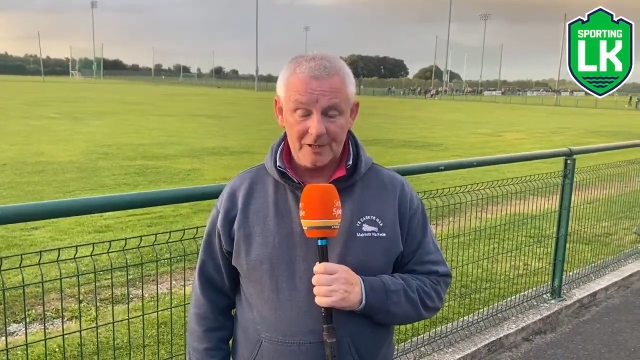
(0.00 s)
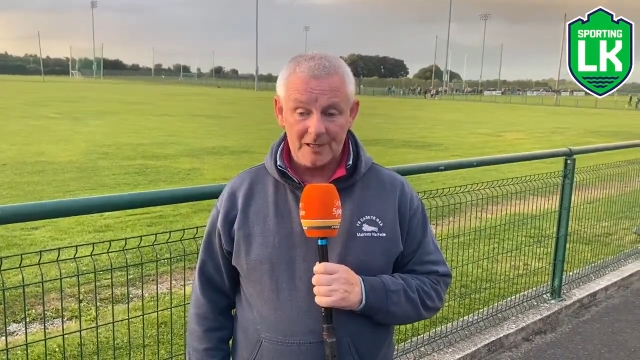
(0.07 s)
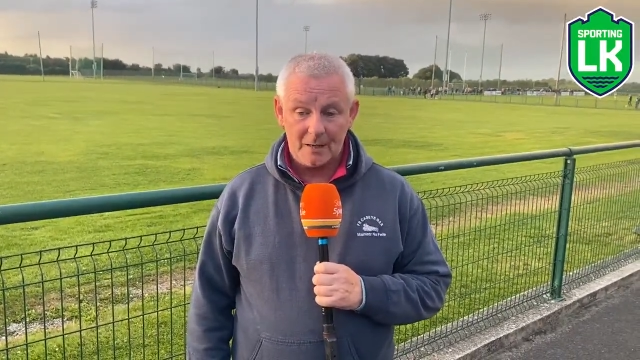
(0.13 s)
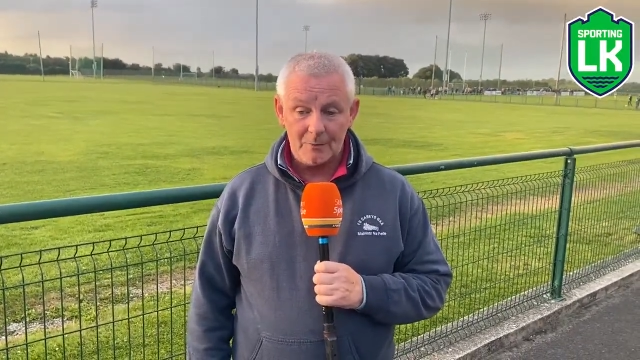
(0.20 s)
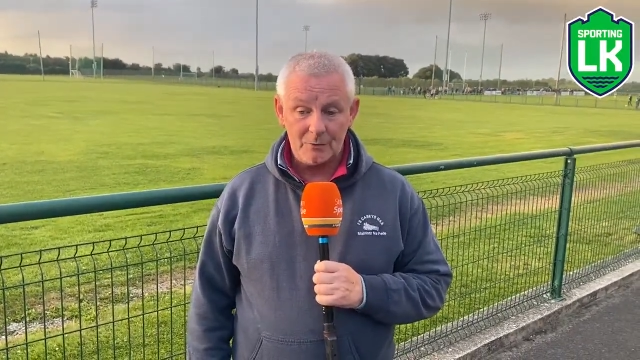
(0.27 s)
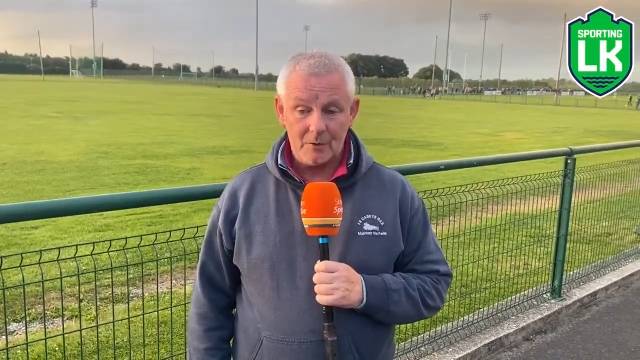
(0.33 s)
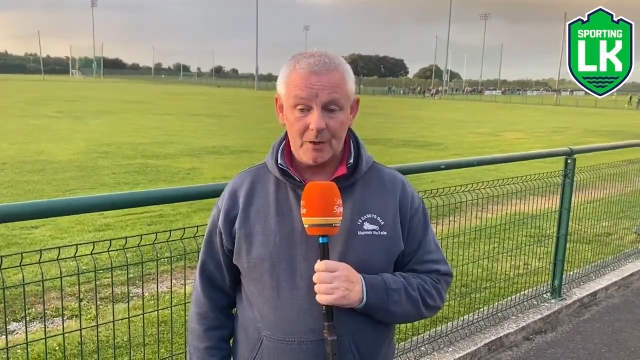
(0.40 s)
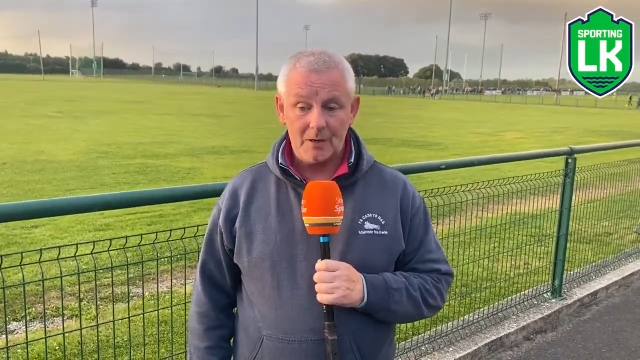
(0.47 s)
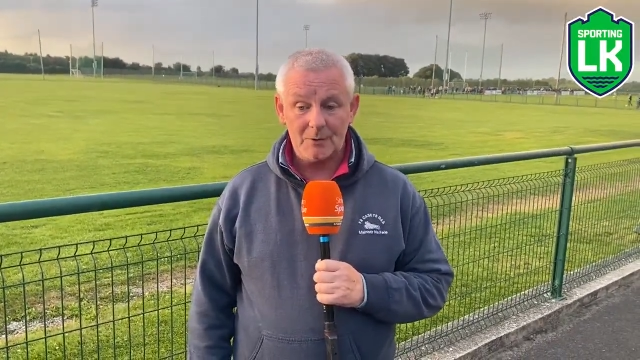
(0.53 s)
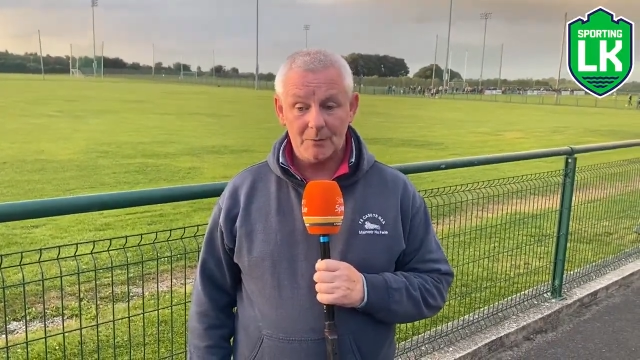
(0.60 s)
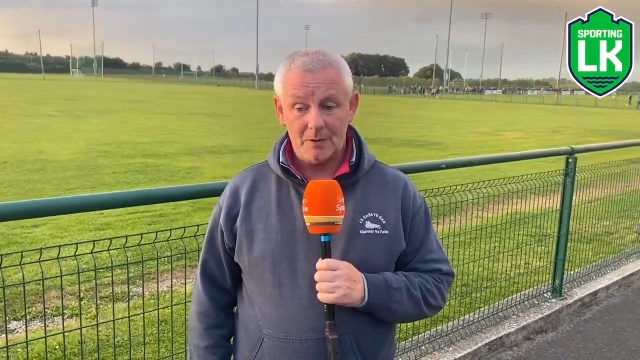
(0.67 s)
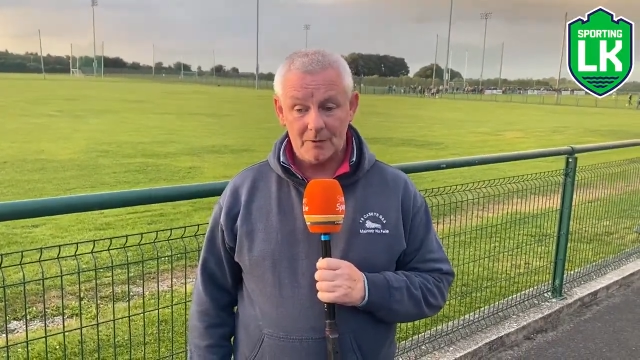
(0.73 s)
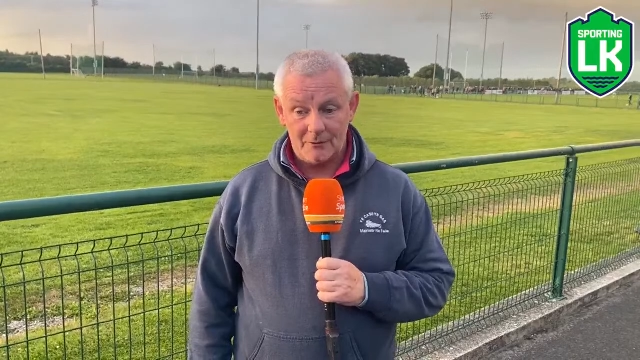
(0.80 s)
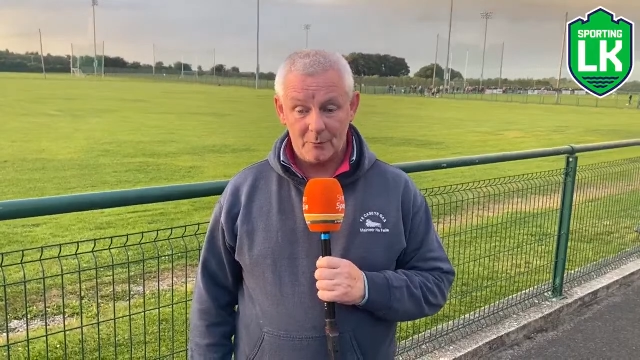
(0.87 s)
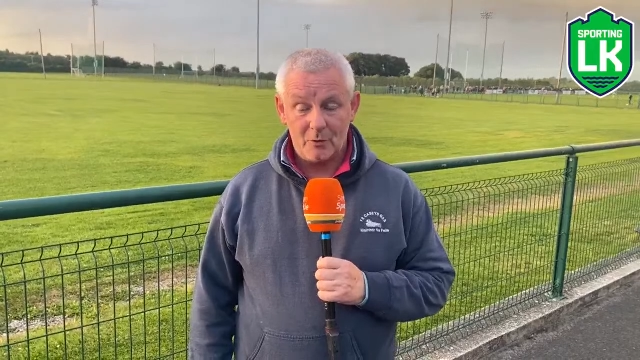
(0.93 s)
same way as
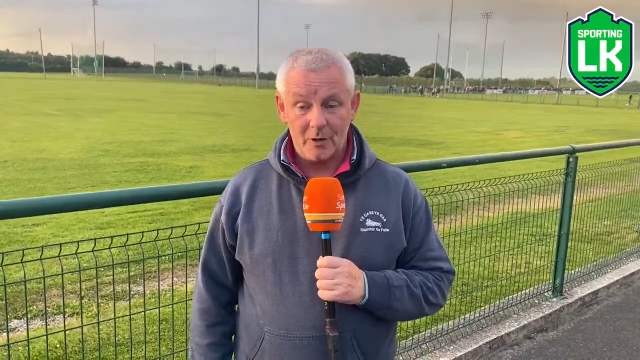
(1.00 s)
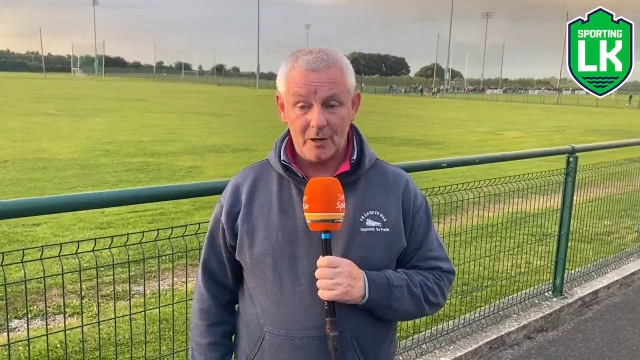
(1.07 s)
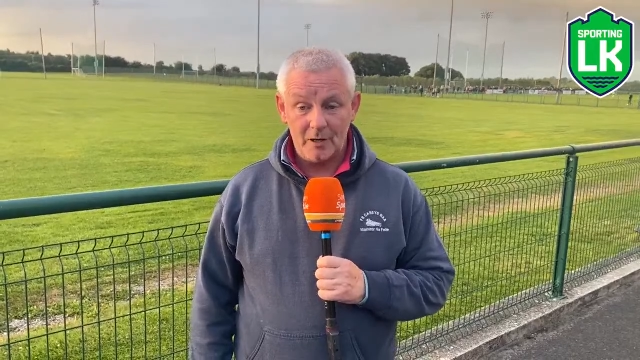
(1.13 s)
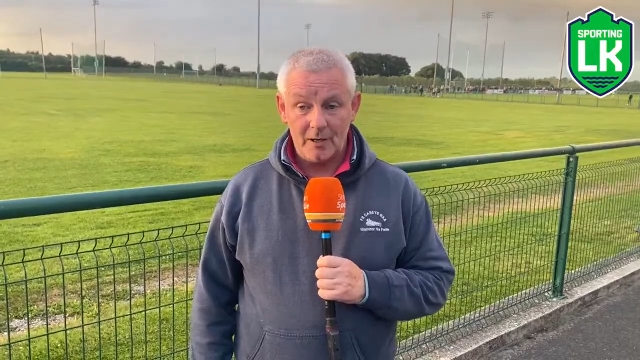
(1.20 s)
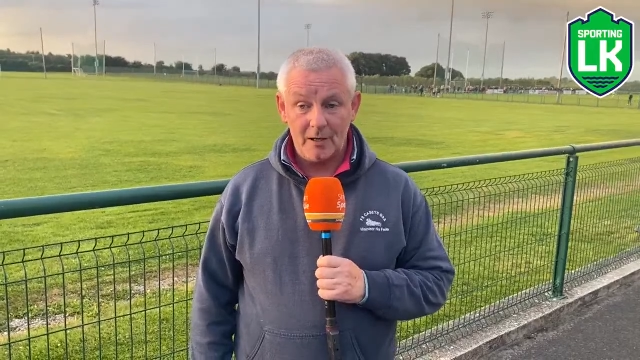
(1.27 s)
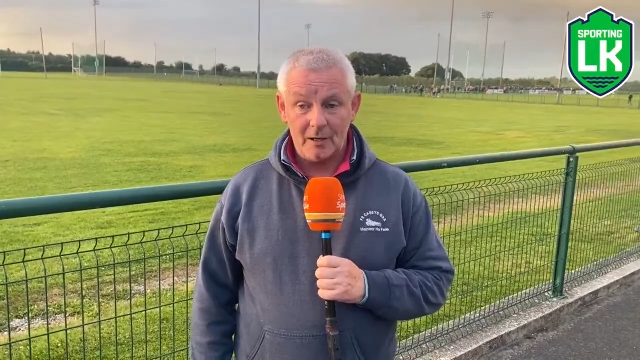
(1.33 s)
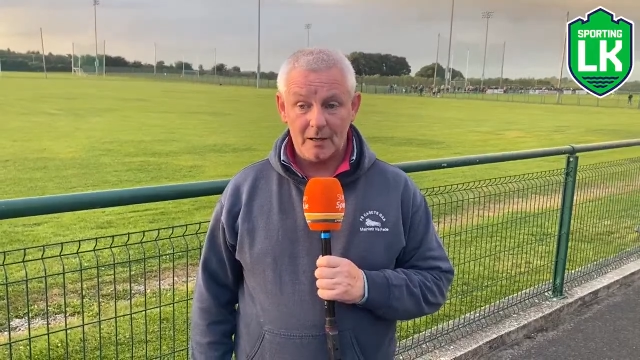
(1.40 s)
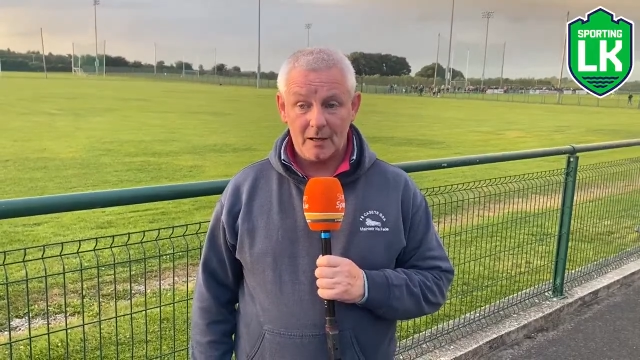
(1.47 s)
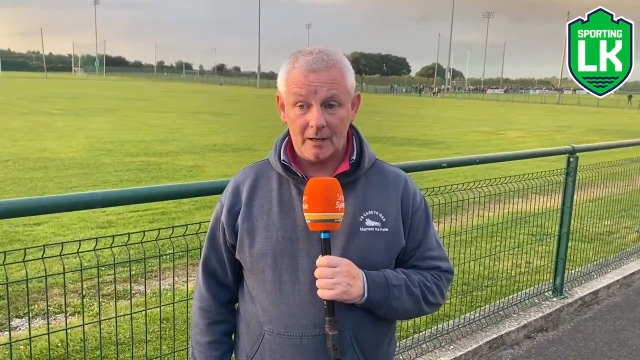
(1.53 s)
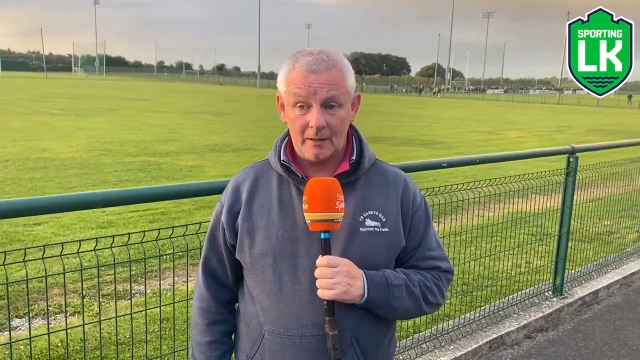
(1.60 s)
we did for Monaleen,